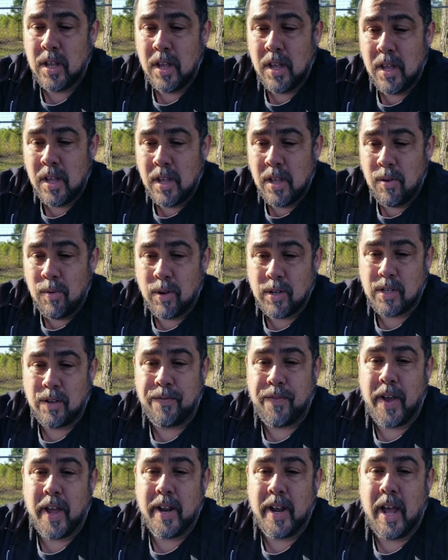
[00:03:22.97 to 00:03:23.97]
was to find
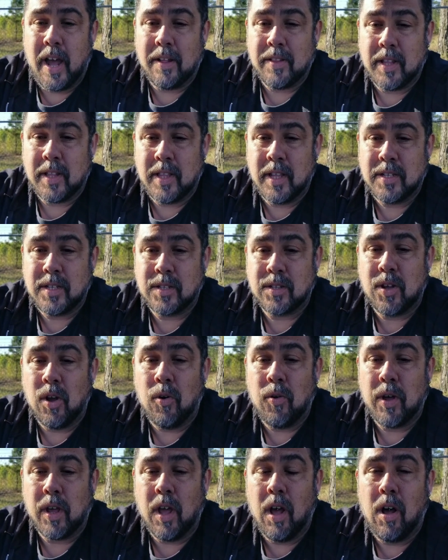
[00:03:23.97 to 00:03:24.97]
out that this is going
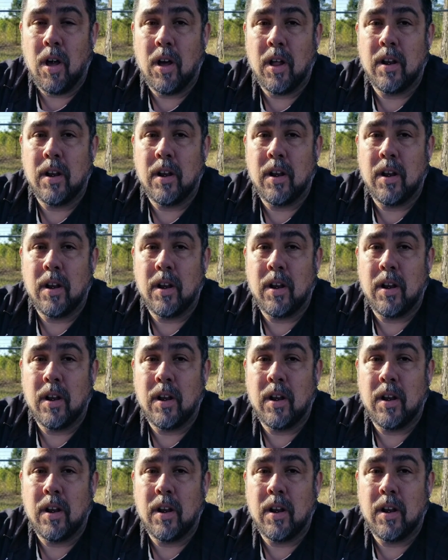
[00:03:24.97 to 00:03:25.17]
on,